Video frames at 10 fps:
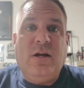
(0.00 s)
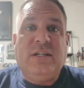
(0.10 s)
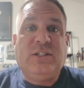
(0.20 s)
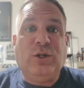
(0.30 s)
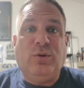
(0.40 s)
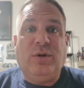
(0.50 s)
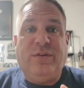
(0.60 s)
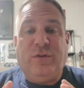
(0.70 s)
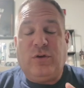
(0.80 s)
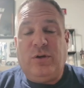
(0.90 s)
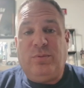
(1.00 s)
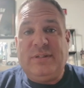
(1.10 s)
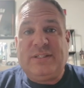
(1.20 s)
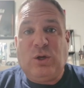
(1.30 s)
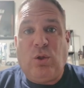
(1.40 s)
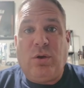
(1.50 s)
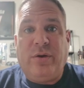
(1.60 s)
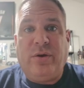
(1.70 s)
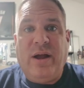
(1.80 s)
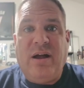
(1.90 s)
So if you're going to put solar on
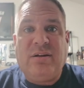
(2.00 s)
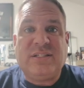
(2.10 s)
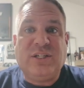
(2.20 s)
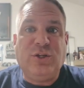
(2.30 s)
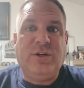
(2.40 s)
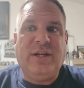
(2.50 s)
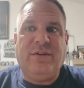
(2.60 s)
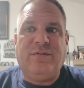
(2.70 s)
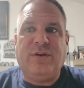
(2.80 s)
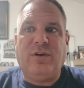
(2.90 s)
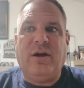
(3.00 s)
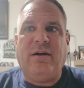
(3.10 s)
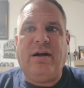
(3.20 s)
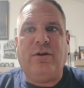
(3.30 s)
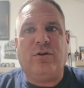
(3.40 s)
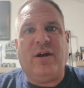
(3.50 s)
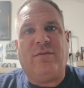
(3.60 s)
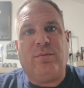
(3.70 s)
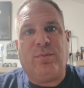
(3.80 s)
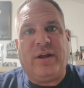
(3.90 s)
your house, you need to figure out how you're going to
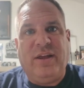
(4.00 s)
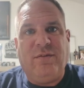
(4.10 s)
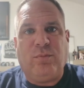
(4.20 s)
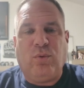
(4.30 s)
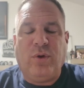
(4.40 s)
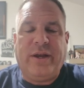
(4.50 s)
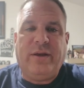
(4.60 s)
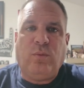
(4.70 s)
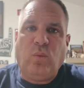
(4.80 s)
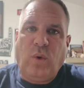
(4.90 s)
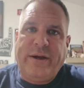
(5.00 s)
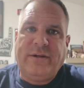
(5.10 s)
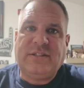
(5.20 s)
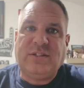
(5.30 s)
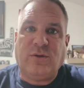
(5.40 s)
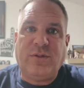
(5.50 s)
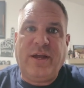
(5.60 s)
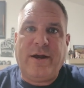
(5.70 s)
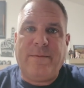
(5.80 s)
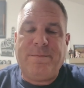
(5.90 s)
have a break-even point while you're still
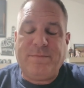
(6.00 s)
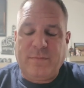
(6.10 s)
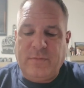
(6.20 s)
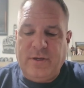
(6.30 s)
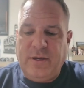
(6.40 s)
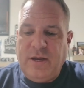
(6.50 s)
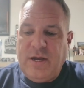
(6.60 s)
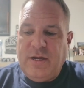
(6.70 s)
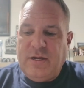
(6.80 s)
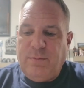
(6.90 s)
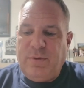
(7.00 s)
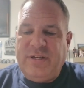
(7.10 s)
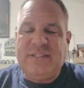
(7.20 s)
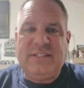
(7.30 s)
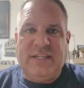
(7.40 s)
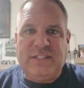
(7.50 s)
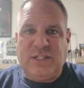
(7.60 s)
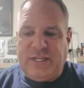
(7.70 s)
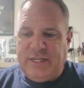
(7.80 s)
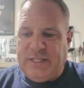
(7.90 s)
there. Okay, but let's
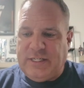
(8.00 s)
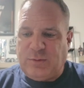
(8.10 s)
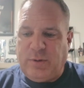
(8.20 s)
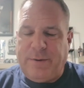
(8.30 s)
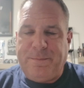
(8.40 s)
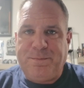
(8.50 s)
look at it this way.